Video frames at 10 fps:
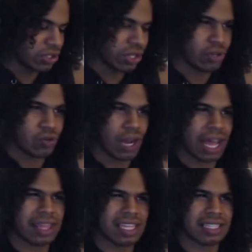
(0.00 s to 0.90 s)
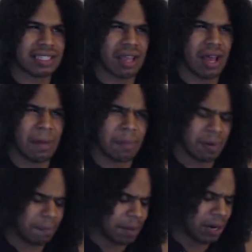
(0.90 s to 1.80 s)
to the. I think
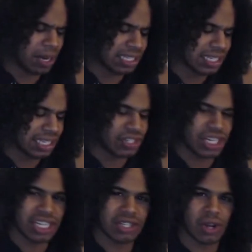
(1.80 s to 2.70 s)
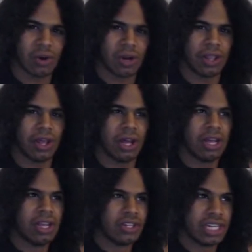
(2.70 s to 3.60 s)
Peridot says that she needs to go to
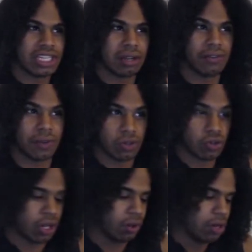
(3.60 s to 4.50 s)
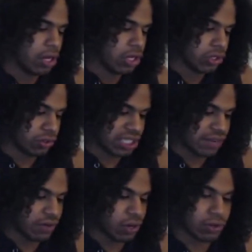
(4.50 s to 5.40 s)
she needs something from the drill. So
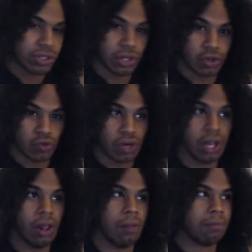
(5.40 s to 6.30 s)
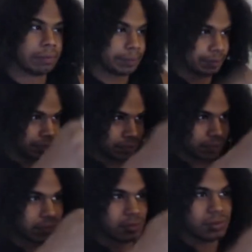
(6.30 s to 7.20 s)
Steven goes to the drill
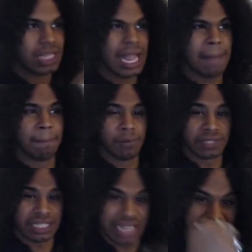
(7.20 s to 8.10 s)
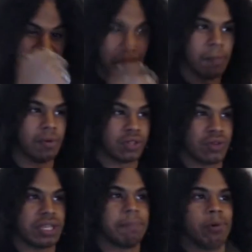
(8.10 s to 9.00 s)
and pulls this item out. But as soon
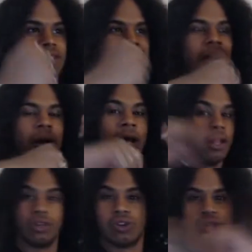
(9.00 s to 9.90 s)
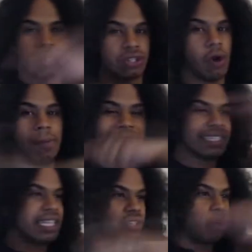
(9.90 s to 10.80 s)
as he pulls out, the drill starts to go
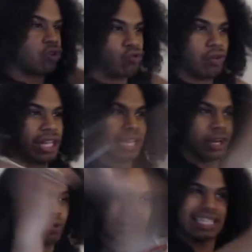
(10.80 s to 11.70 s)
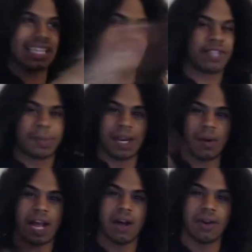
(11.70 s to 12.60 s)
ballistic, starts drilling like crazy, like spinning
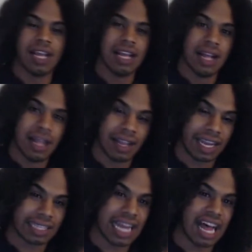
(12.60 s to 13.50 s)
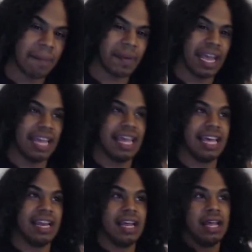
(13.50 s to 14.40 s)
around like a top, and
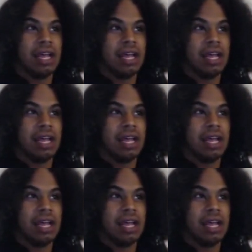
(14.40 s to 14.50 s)
then